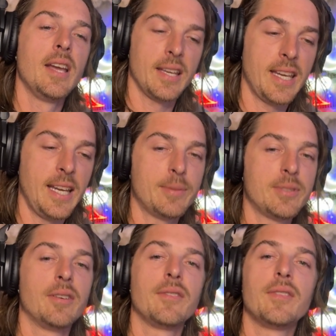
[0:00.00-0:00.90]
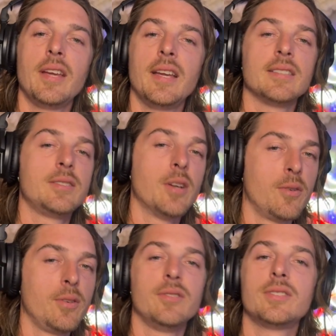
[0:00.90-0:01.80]
Keep certain things, don't
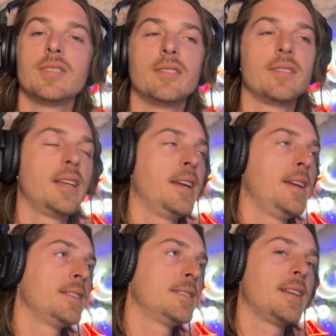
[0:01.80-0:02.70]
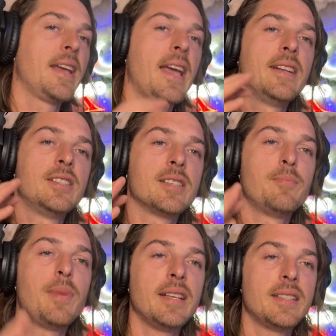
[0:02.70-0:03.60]
use certain things, and just
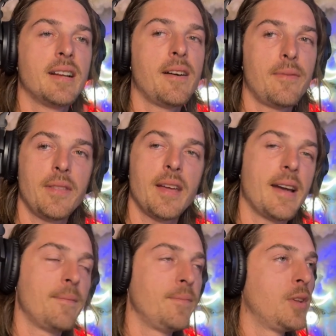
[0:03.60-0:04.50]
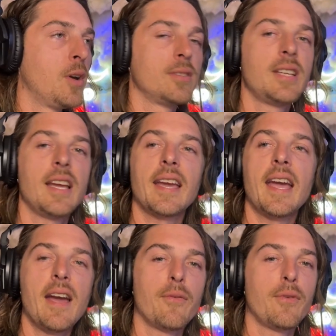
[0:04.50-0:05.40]
base it off of that. Don't take
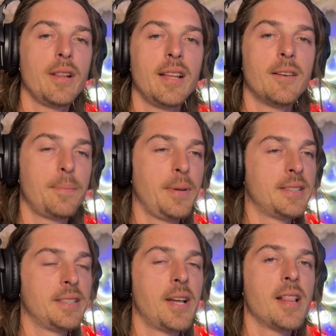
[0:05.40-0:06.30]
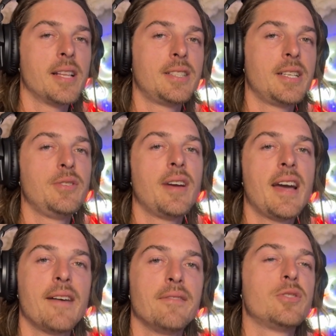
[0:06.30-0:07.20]
every little piece of knowledge that you
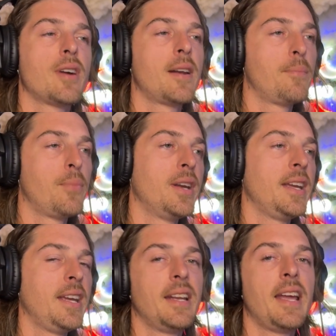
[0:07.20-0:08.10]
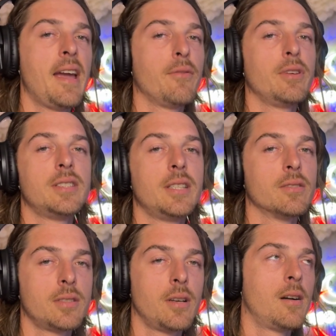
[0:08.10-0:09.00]
have and try to put it into every single
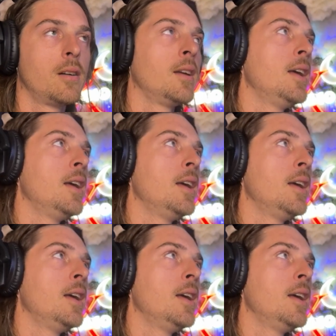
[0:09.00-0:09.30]
song.